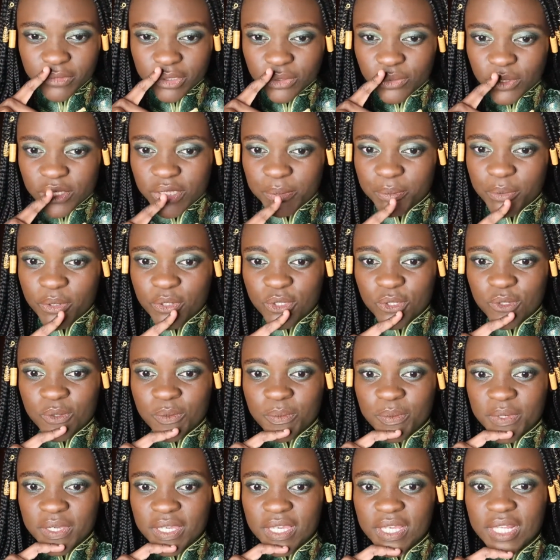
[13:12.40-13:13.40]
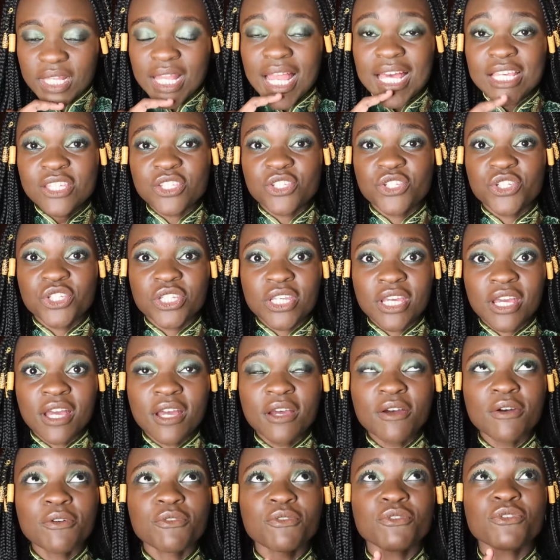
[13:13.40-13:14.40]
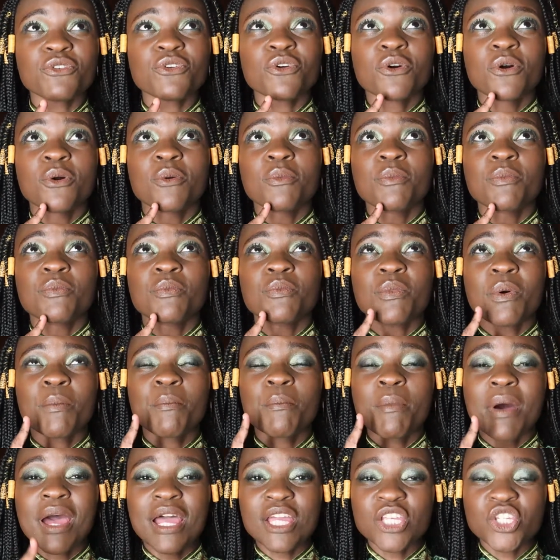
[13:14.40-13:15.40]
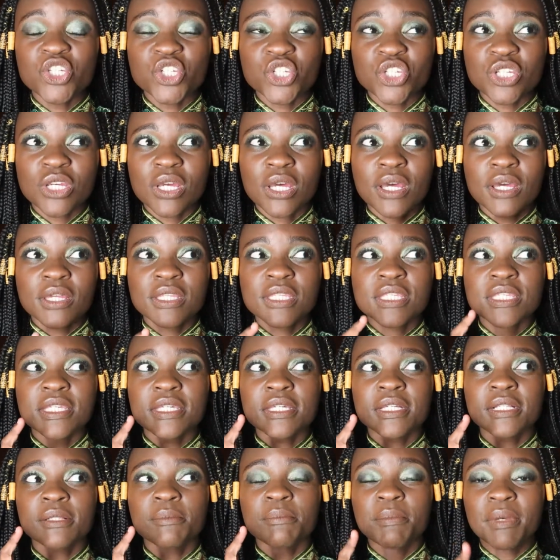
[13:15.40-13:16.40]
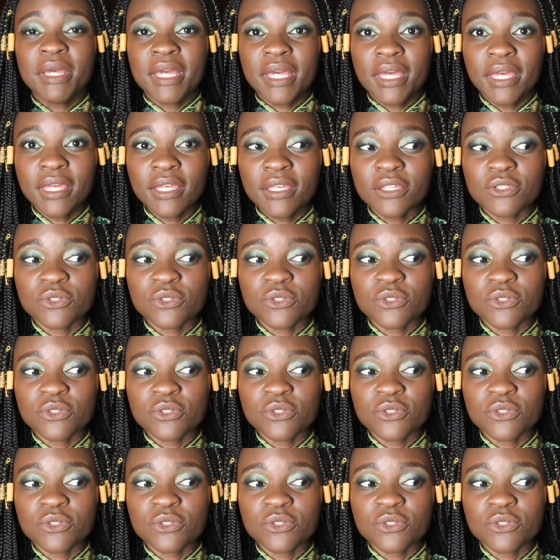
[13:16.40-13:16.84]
supposed to be last year from March till May.